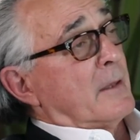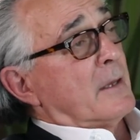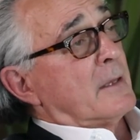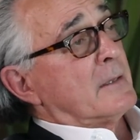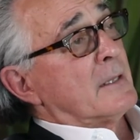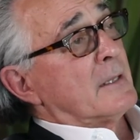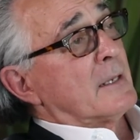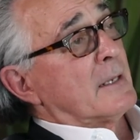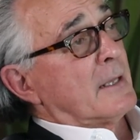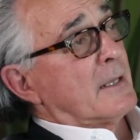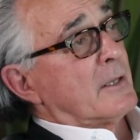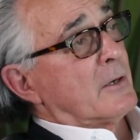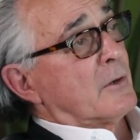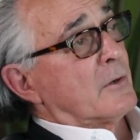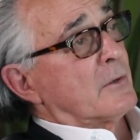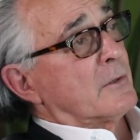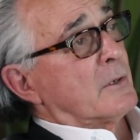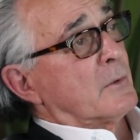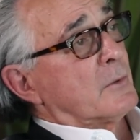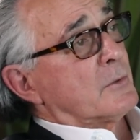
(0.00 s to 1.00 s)
And then
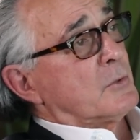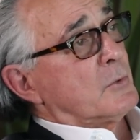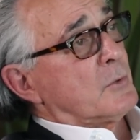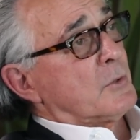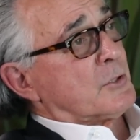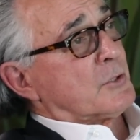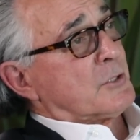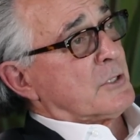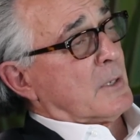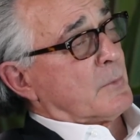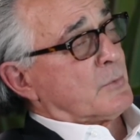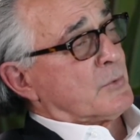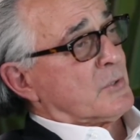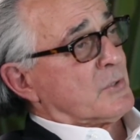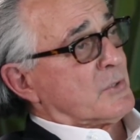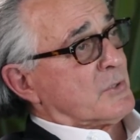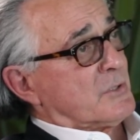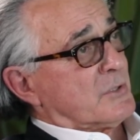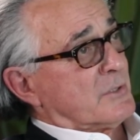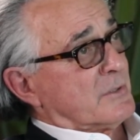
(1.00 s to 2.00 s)
later, there were two
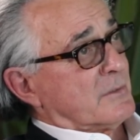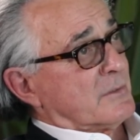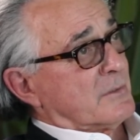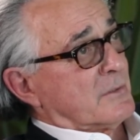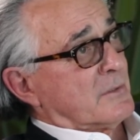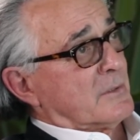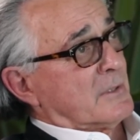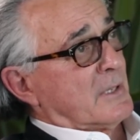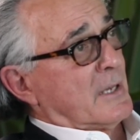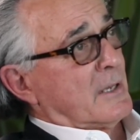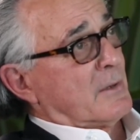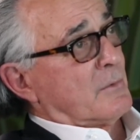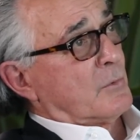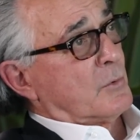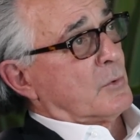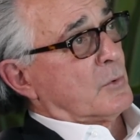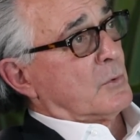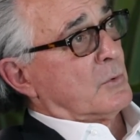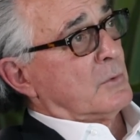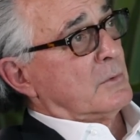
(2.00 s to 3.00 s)
exceptions to that
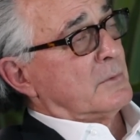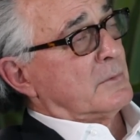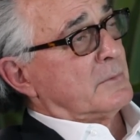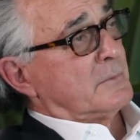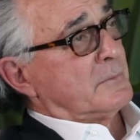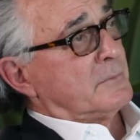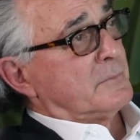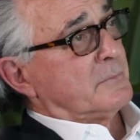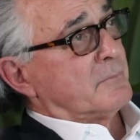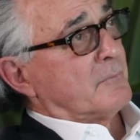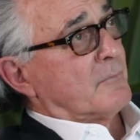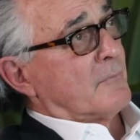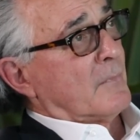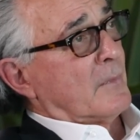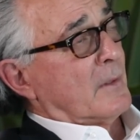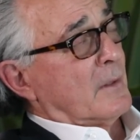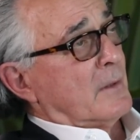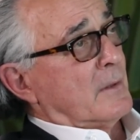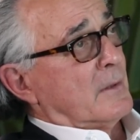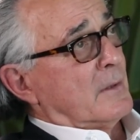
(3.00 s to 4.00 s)
rule.
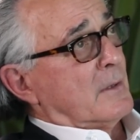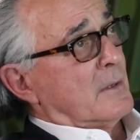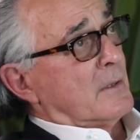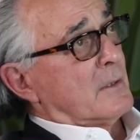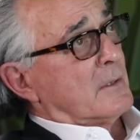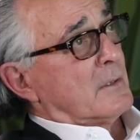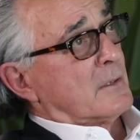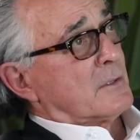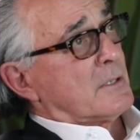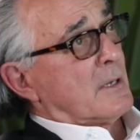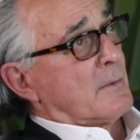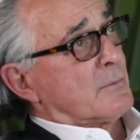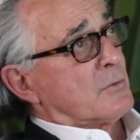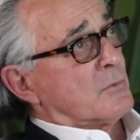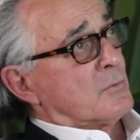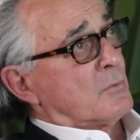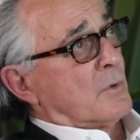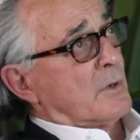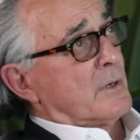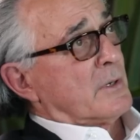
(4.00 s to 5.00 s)
The
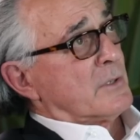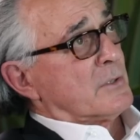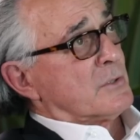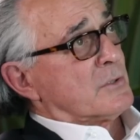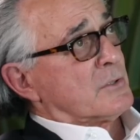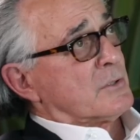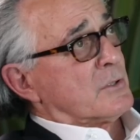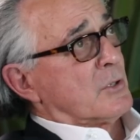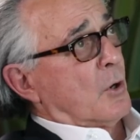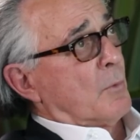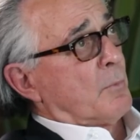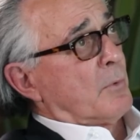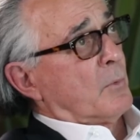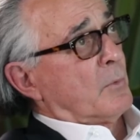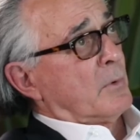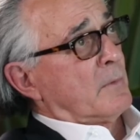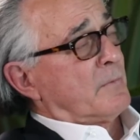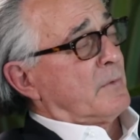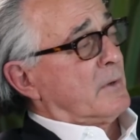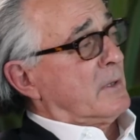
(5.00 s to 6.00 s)
exception was the Oprah
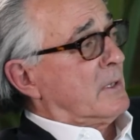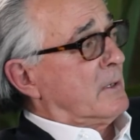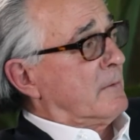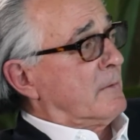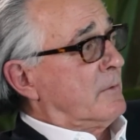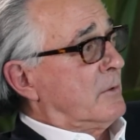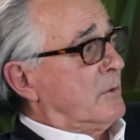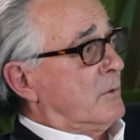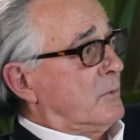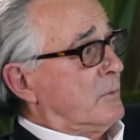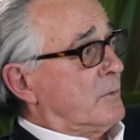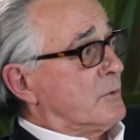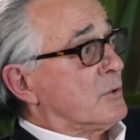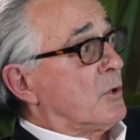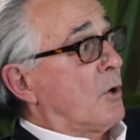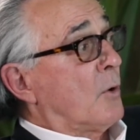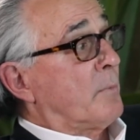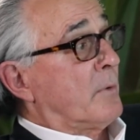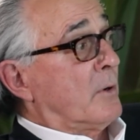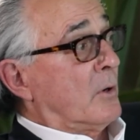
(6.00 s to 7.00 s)
Winfrey interview, which
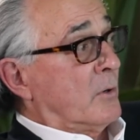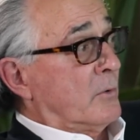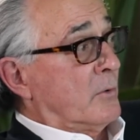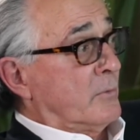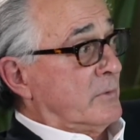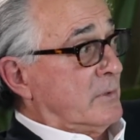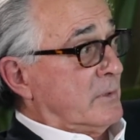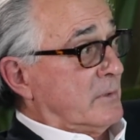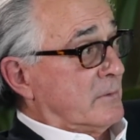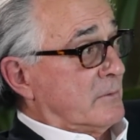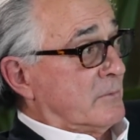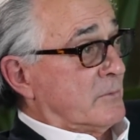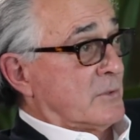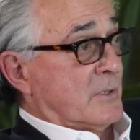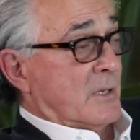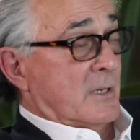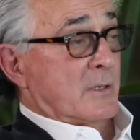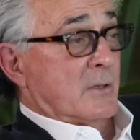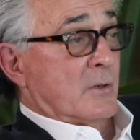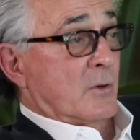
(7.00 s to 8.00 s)
Oprah owned, which
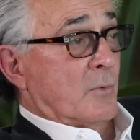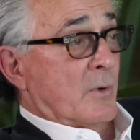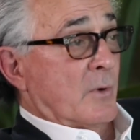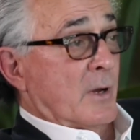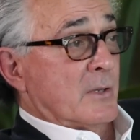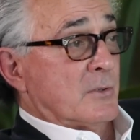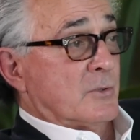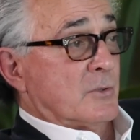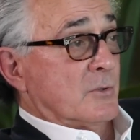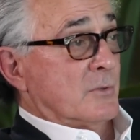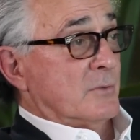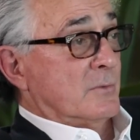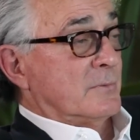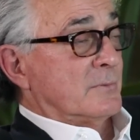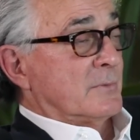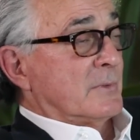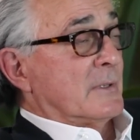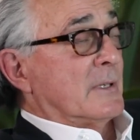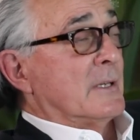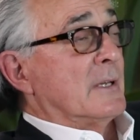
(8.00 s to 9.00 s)
I had no right to,
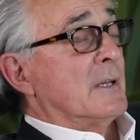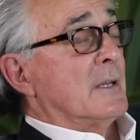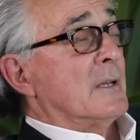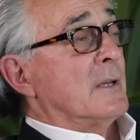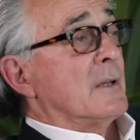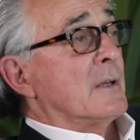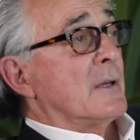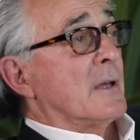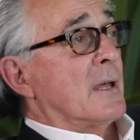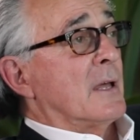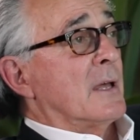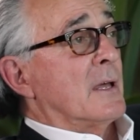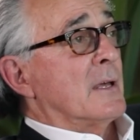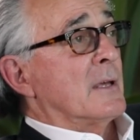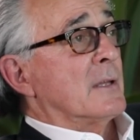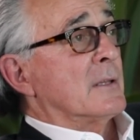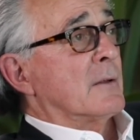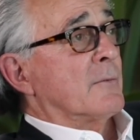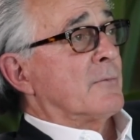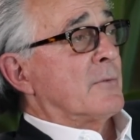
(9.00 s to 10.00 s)

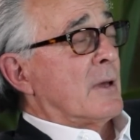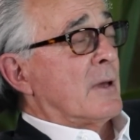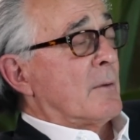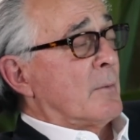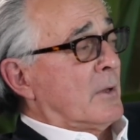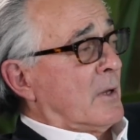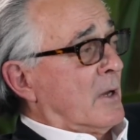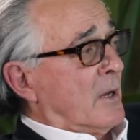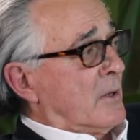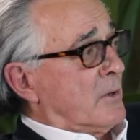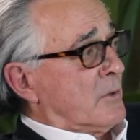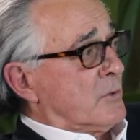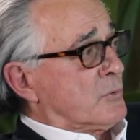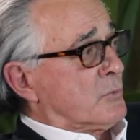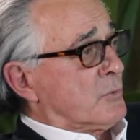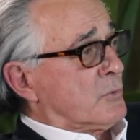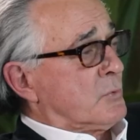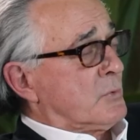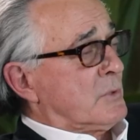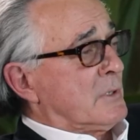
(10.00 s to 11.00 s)
and the family honors,
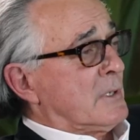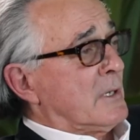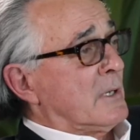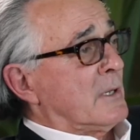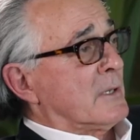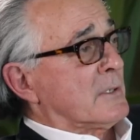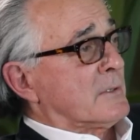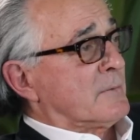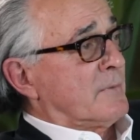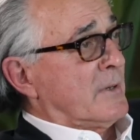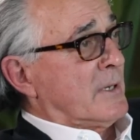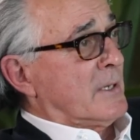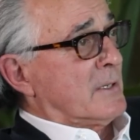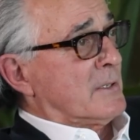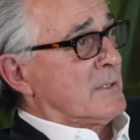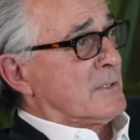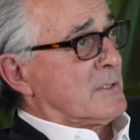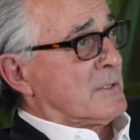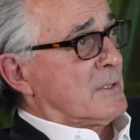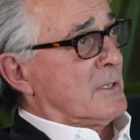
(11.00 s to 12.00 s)
which we did in Las
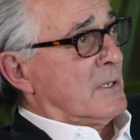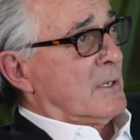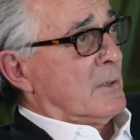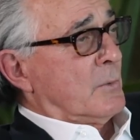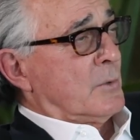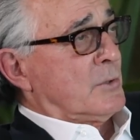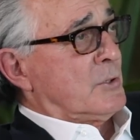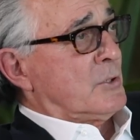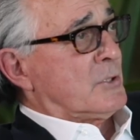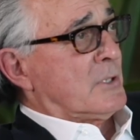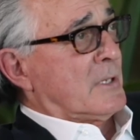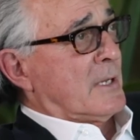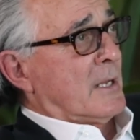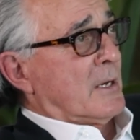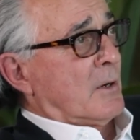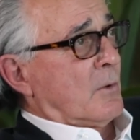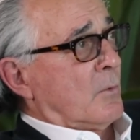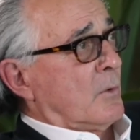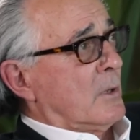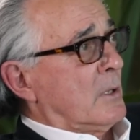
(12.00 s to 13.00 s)
Vegas, which you said, I
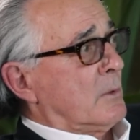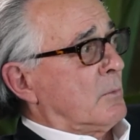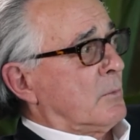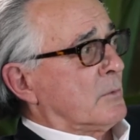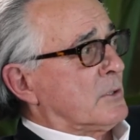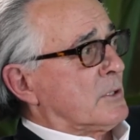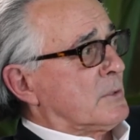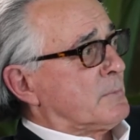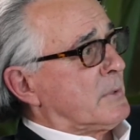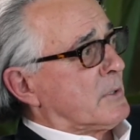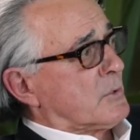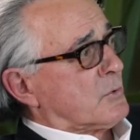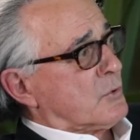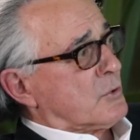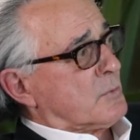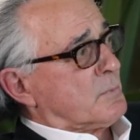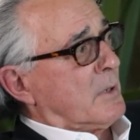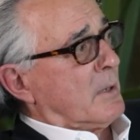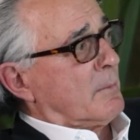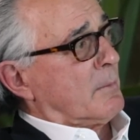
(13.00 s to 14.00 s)
don't really want these
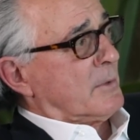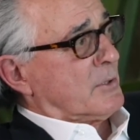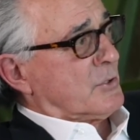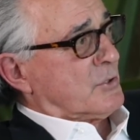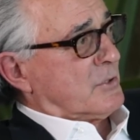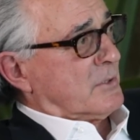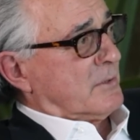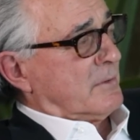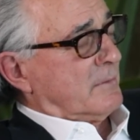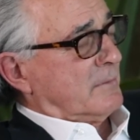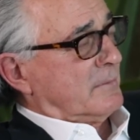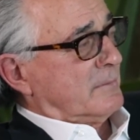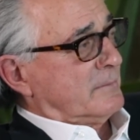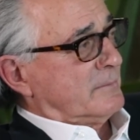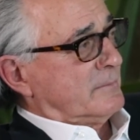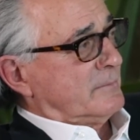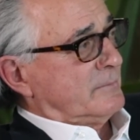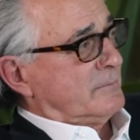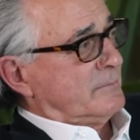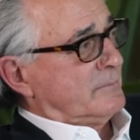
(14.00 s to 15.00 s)
pictures published.
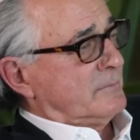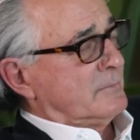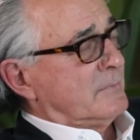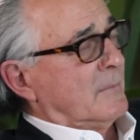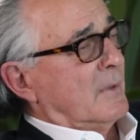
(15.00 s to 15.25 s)
Mm.